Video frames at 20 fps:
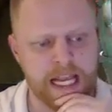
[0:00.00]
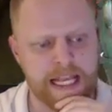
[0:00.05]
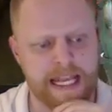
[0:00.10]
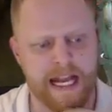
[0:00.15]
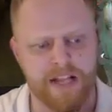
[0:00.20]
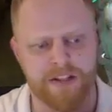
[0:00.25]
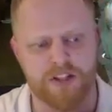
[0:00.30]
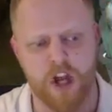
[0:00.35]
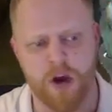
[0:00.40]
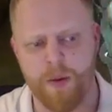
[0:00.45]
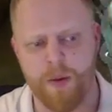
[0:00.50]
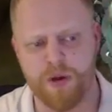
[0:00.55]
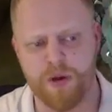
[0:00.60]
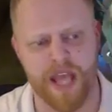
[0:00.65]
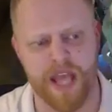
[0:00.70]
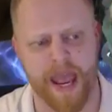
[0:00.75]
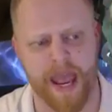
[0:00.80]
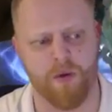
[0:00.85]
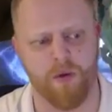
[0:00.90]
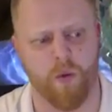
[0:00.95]
Yeah, Tomo's
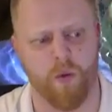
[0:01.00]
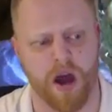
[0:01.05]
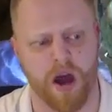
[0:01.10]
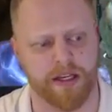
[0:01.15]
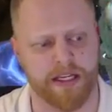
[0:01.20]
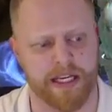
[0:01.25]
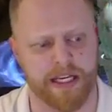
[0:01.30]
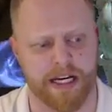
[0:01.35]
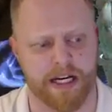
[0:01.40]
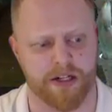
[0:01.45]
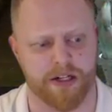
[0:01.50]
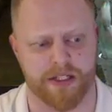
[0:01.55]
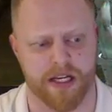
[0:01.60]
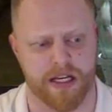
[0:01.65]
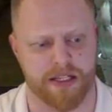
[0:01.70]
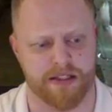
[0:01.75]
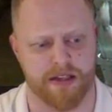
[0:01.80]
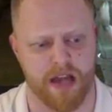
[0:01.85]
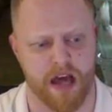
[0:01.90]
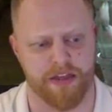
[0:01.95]
A1 here
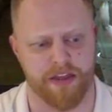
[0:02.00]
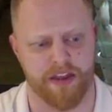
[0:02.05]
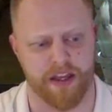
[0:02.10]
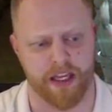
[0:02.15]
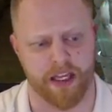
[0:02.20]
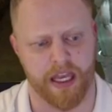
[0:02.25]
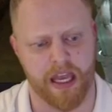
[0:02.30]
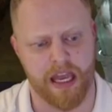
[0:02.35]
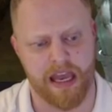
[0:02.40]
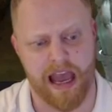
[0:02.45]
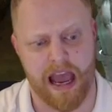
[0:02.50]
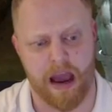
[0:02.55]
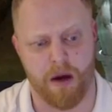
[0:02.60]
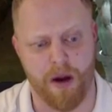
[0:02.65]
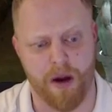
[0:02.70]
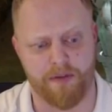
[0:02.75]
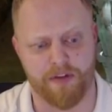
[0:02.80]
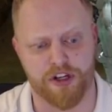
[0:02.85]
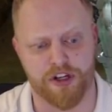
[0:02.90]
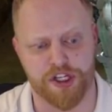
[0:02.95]
does nothing.
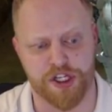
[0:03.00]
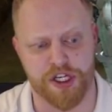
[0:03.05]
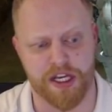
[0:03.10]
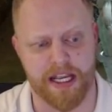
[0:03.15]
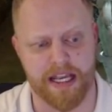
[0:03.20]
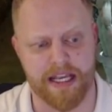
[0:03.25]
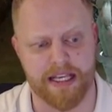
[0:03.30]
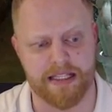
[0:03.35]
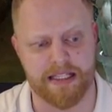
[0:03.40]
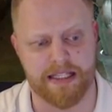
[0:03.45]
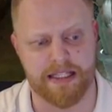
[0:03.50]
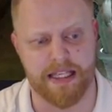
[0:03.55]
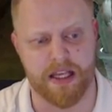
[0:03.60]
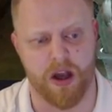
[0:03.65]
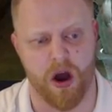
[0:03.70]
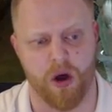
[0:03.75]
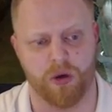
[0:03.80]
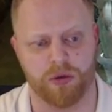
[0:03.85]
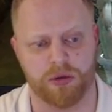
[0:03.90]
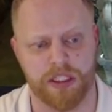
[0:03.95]
However, she is
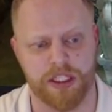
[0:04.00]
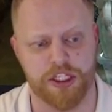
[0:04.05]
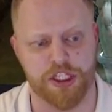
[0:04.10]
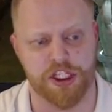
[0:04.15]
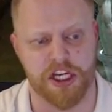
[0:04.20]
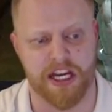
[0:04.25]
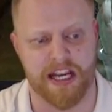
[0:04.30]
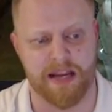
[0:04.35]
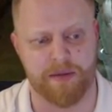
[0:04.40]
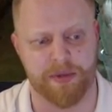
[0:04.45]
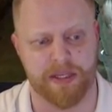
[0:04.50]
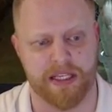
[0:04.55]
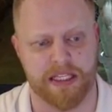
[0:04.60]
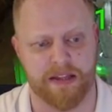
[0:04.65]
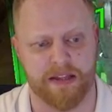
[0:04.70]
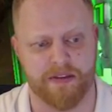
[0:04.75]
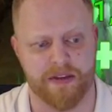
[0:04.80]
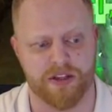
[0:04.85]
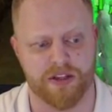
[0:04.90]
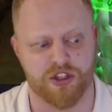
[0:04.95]
the only champion
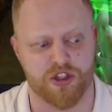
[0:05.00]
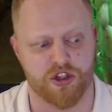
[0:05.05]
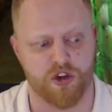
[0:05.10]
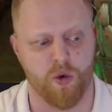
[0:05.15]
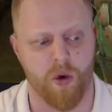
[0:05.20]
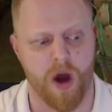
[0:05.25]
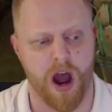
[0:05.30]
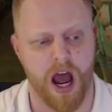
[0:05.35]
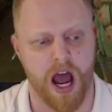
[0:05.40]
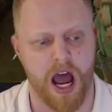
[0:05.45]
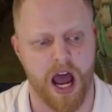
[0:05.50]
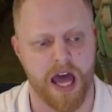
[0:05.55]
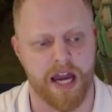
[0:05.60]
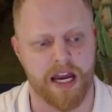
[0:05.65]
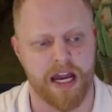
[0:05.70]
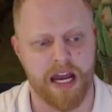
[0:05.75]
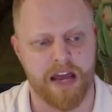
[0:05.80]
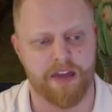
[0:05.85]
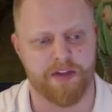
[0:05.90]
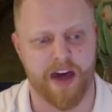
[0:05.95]
in this
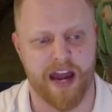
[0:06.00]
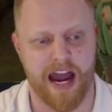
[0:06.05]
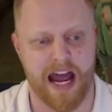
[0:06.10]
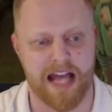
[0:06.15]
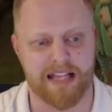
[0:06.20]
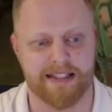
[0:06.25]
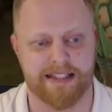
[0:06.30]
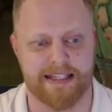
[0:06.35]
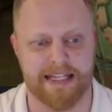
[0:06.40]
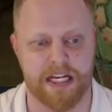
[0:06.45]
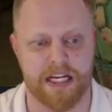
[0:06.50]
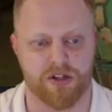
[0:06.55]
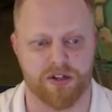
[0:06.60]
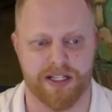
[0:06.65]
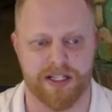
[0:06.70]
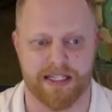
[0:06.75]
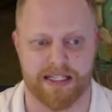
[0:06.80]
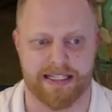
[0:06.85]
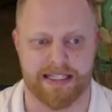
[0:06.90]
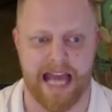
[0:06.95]
squad that has
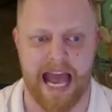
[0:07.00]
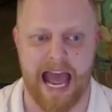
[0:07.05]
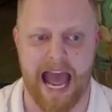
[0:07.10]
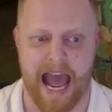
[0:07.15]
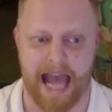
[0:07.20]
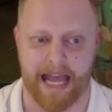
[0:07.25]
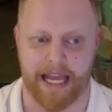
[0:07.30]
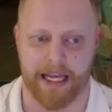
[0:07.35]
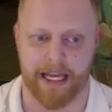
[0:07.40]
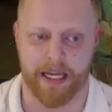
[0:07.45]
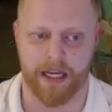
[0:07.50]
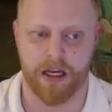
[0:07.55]
decreased attack,